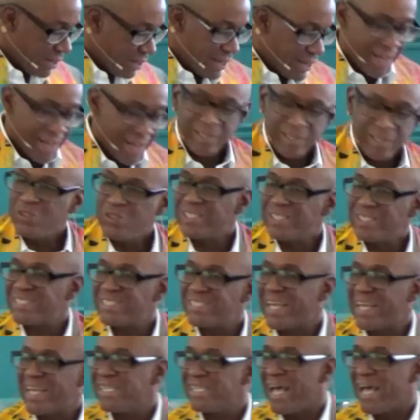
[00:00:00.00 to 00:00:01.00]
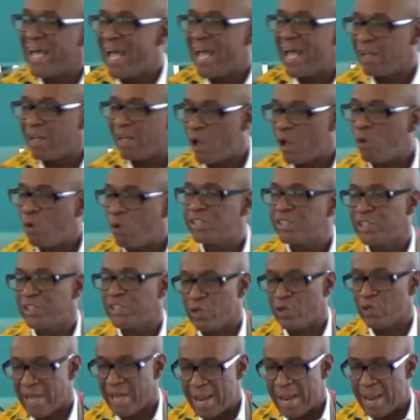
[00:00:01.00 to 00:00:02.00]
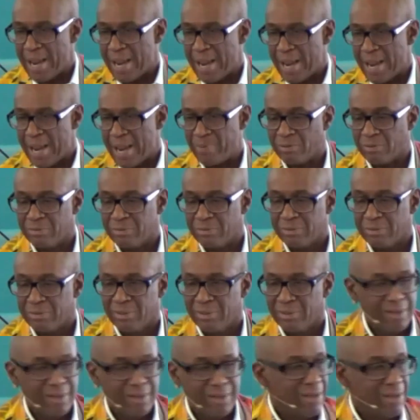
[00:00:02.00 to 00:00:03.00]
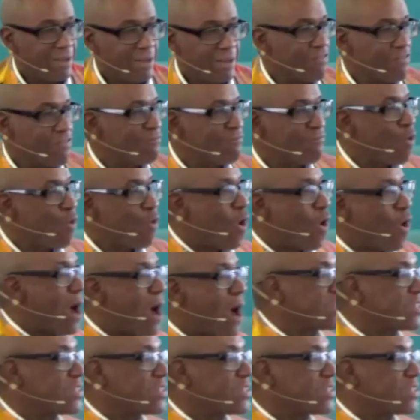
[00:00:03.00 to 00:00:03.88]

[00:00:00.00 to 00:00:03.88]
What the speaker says: and you just say hello to your neighbor. And 4 hours